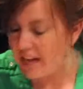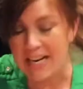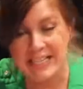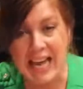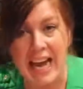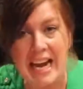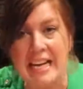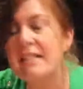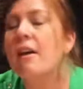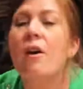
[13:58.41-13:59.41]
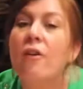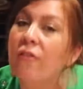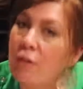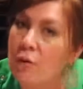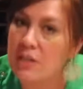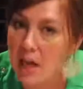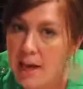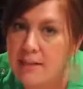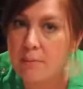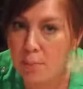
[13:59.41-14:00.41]
That is 8
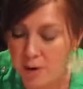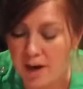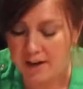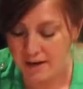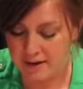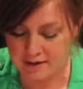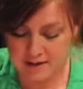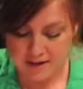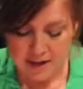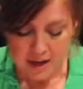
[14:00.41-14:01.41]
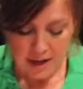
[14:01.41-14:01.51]
full-size products.